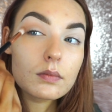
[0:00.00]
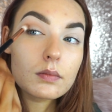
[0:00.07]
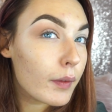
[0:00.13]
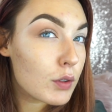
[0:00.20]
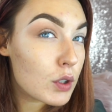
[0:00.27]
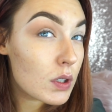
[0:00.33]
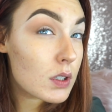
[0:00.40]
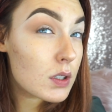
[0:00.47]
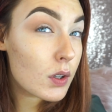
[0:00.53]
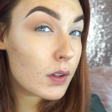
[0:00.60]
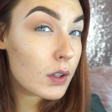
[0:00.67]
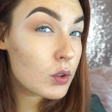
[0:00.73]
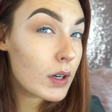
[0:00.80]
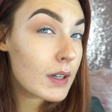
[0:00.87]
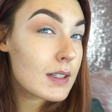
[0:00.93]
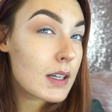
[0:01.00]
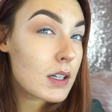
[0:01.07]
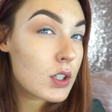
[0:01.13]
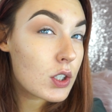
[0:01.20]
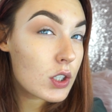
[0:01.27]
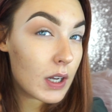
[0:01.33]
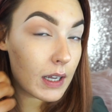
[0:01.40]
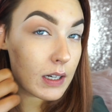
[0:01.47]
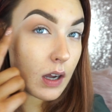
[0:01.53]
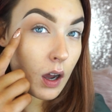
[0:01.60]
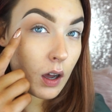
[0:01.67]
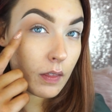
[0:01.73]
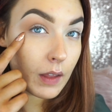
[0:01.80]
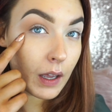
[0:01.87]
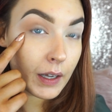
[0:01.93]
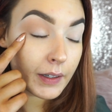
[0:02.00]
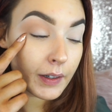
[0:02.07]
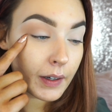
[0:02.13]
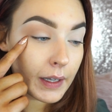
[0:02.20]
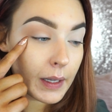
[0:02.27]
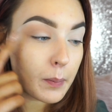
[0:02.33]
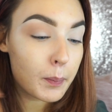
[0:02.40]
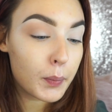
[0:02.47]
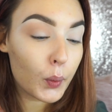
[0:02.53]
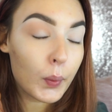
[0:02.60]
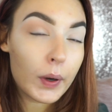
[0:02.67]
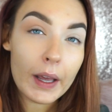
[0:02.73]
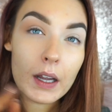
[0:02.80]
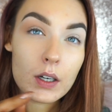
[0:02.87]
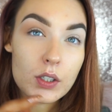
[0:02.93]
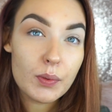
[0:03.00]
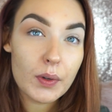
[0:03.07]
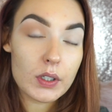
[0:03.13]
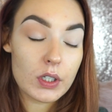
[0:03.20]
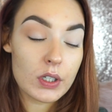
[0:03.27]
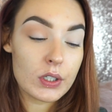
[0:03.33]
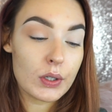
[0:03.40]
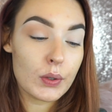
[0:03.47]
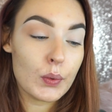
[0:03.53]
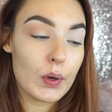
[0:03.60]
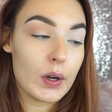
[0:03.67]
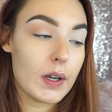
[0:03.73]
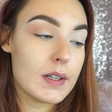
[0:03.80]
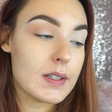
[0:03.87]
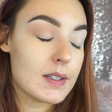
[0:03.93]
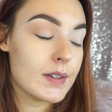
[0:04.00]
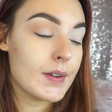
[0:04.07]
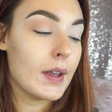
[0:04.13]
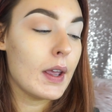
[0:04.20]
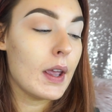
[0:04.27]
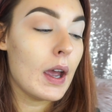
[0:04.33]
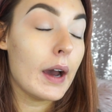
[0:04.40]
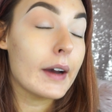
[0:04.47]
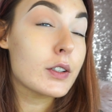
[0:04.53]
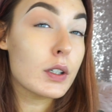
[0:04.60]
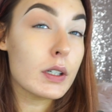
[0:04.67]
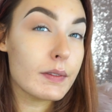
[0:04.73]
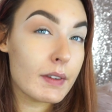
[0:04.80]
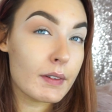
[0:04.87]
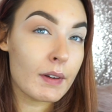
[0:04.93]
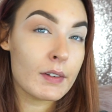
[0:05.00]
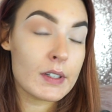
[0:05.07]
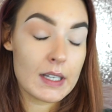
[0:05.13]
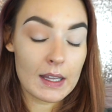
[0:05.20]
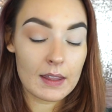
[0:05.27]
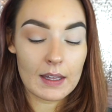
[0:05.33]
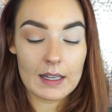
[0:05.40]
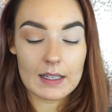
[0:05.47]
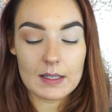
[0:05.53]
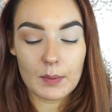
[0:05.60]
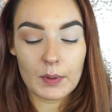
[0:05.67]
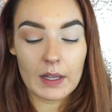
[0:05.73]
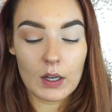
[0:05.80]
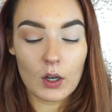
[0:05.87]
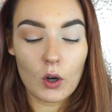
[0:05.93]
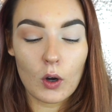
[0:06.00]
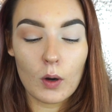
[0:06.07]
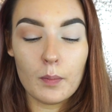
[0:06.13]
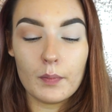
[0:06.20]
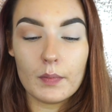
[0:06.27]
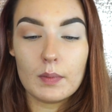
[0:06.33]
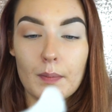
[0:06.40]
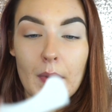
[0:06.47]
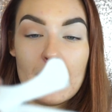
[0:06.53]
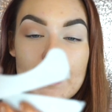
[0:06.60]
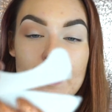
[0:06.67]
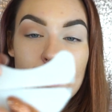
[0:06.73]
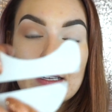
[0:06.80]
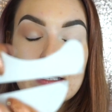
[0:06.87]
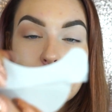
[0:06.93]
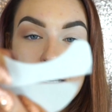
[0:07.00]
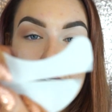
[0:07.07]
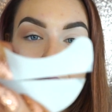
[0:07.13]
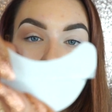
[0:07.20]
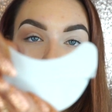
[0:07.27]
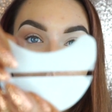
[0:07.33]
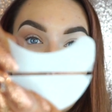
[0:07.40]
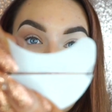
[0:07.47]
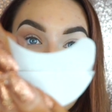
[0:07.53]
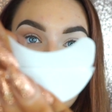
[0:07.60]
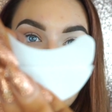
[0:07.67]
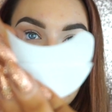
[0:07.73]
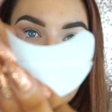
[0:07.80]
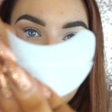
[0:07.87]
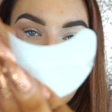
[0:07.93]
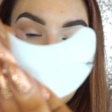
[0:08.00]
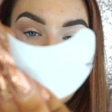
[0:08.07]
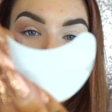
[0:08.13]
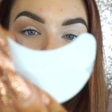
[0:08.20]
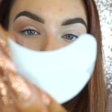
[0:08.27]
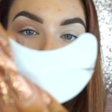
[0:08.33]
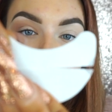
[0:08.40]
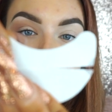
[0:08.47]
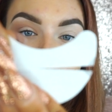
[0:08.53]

I've just done the transition shade on that eye, but what I actually wanted to do was, I don't know if you've ever seen these, but they come basically together. Now I cut it in half.